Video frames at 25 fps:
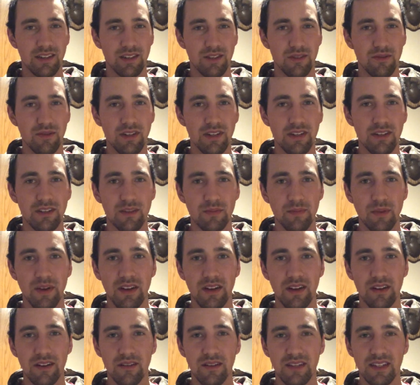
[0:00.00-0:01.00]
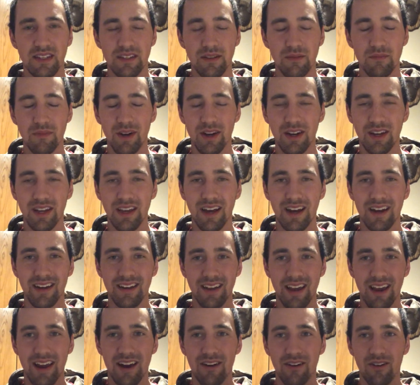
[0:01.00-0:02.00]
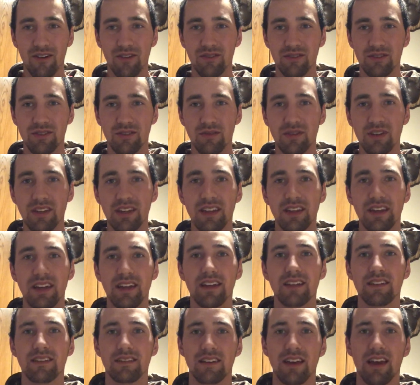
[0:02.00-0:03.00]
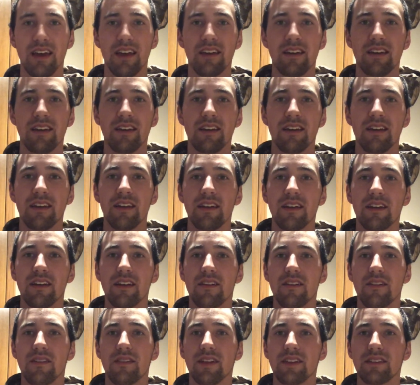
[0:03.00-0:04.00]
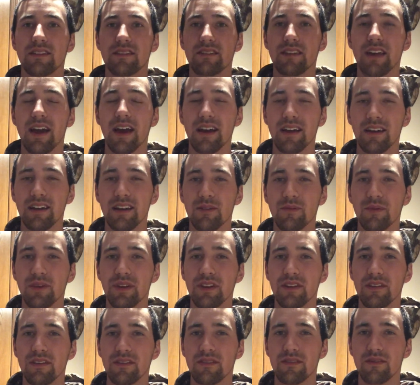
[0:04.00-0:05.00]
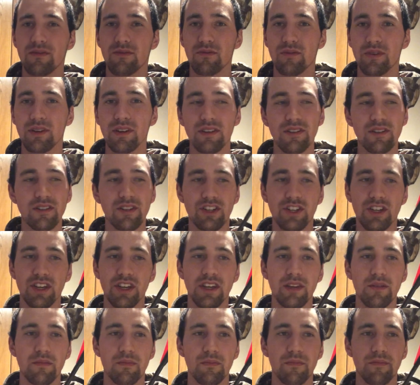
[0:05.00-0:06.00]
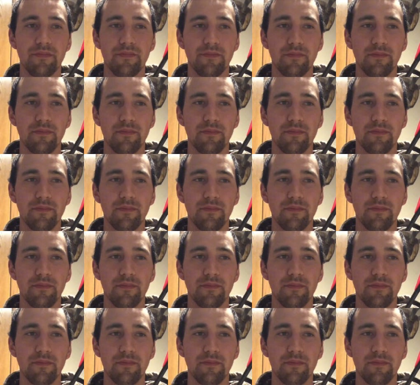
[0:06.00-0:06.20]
You need to spend some money on arrows. You need to get a set that's not going to be real cheap,